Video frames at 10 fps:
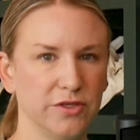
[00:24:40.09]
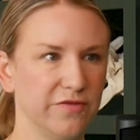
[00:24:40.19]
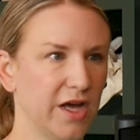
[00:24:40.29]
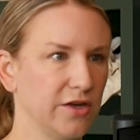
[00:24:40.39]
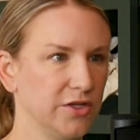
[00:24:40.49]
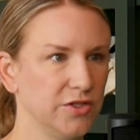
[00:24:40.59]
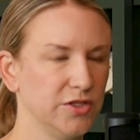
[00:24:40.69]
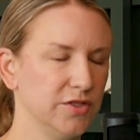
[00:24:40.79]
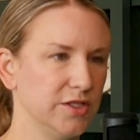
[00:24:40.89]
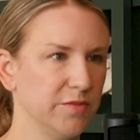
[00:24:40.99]
your vet or you
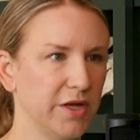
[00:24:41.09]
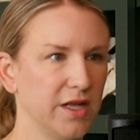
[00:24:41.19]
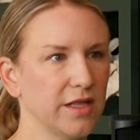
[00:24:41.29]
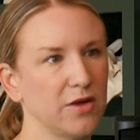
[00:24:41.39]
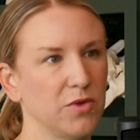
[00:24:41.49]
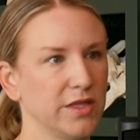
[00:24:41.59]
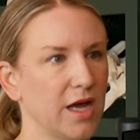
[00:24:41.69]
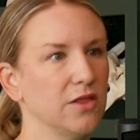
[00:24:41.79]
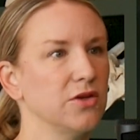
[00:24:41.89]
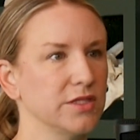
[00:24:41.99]
sued somebody, like what
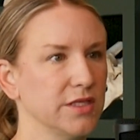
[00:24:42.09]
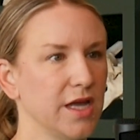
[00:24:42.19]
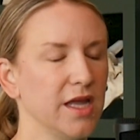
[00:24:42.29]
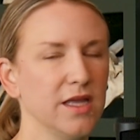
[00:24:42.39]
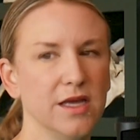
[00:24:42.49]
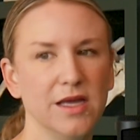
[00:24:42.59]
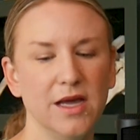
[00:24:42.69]
that looks like.